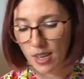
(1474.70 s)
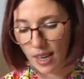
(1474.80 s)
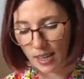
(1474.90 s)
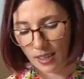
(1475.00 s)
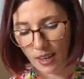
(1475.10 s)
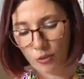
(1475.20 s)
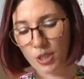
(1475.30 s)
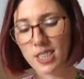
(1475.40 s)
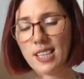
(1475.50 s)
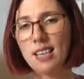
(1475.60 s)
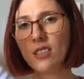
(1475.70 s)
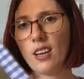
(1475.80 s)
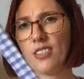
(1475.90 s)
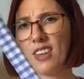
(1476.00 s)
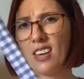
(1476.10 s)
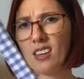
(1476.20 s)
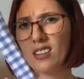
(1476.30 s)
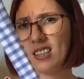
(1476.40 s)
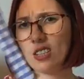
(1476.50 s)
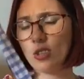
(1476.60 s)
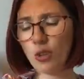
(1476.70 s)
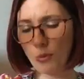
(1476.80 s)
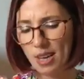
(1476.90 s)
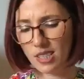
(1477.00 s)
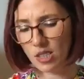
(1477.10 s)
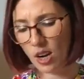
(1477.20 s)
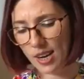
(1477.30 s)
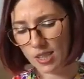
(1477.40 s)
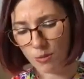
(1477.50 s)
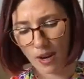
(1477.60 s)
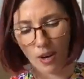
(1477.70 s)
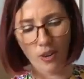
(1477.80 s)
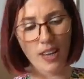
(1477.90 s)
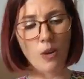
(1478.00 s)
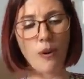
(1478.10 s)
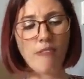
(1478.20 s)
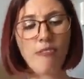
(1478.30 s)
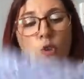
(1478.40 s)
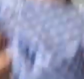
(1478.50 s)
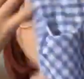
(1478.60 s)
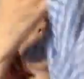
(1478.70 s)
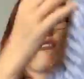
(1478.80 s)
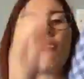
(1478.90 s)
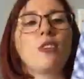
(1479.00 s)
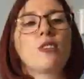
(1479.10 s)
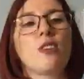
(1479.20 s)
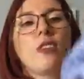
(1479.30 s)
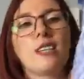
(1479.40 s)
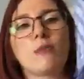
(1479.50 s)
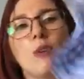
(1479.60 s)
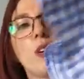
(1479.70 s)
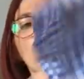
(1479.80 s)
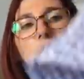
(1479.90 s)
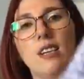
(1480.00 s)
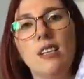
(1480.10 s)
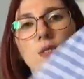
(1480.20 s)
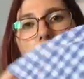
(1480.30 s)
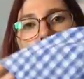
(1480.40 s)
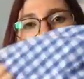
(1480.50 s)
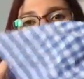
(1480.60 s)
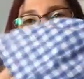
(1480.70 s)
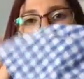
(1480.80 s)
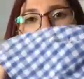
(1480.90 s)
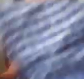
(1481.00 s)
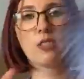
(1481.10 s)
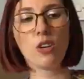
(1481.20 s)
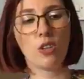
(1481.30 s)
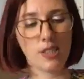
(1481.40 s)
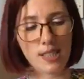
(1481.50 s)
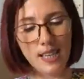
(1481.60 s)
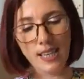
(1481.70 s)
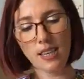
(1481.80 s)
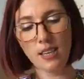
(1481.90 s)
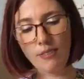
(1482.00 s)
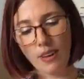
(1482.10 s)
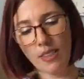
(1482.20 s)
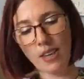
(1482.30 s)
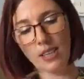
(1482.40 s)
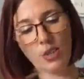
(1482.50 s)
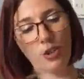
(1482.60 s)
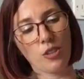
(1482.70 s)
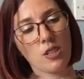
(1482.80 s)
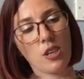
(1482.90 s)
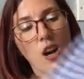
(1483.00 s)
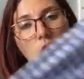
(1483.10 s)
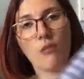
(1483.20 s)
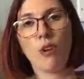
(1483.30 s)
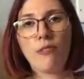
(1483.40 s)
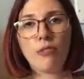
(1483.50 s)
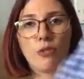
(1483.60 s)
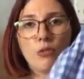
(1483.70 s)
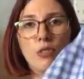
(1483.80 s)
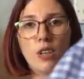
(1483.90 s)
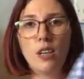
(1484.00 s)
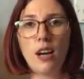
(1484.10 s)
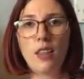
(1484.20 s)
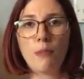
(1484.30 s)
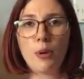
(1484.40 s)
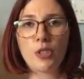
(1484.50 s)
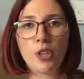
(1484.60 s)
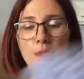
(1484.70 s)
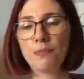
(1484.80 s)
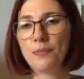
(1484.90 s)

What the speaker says: And I've already said, I think this has got the waist tie as well, and I went for all the frills on this one. So it's got the frills on the sleeve, and then it's got the skirt ruffle at the bottom.